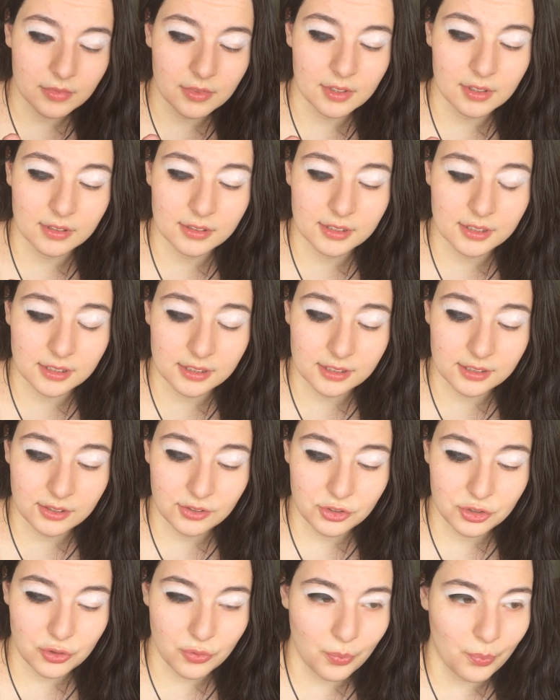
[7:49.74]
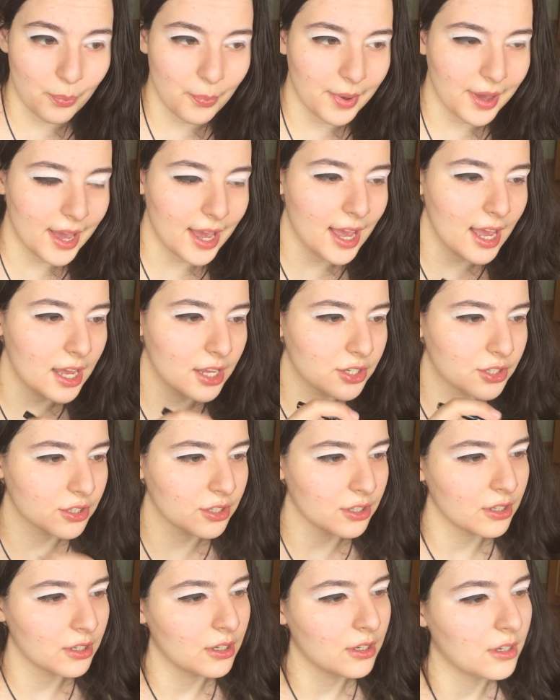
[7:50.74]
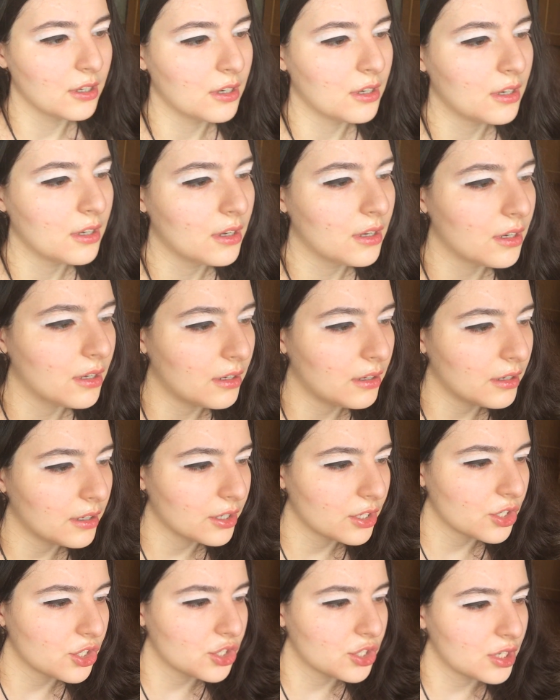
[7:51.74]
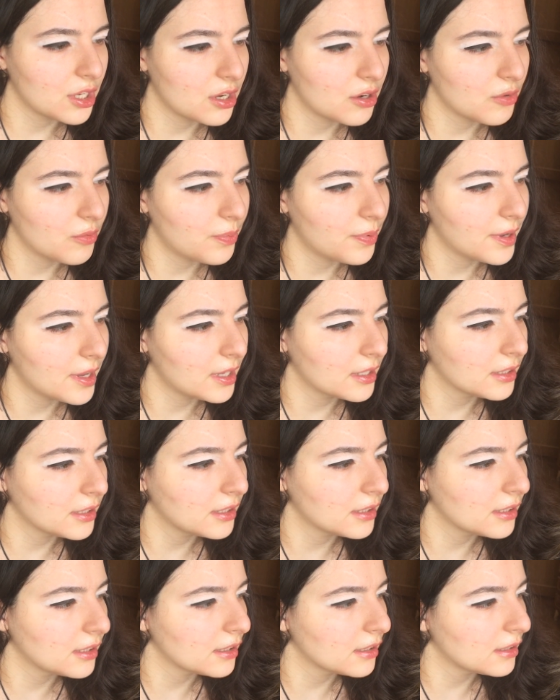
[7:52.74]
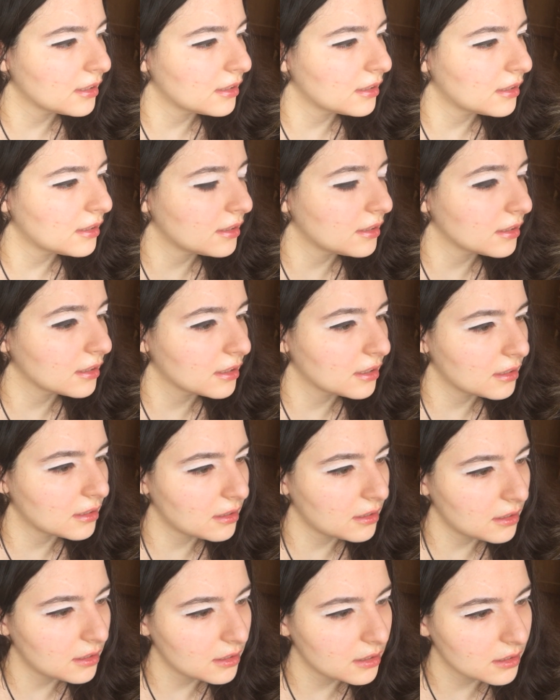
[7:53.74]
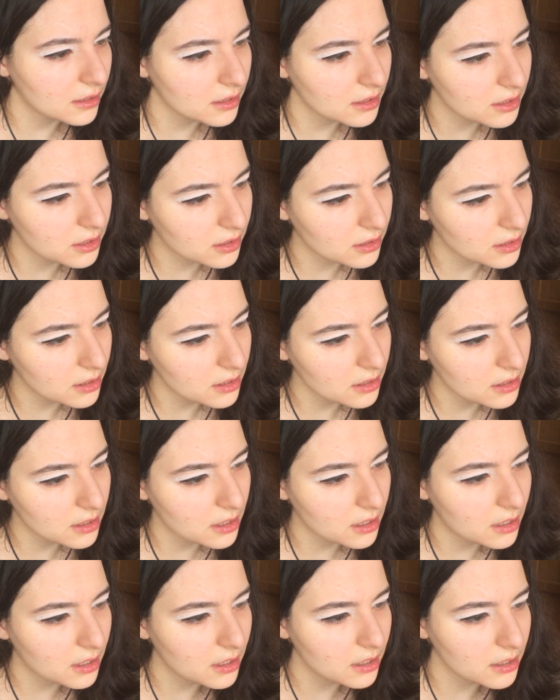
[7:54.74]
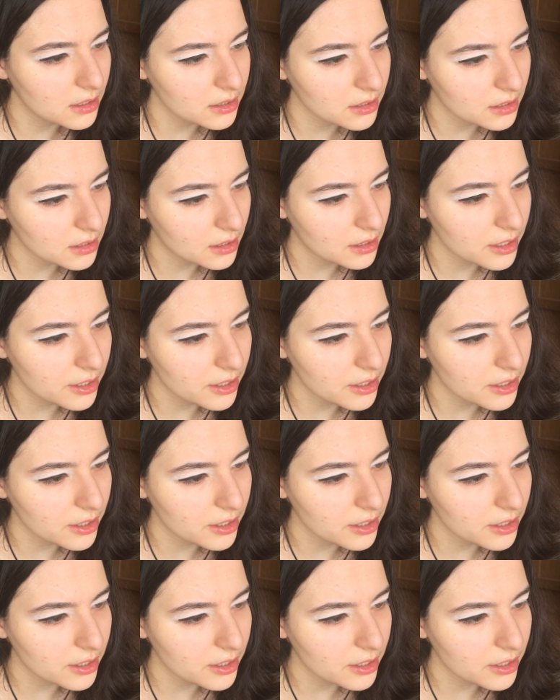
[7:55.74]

This is such a bad eyeshadow pencil. Good God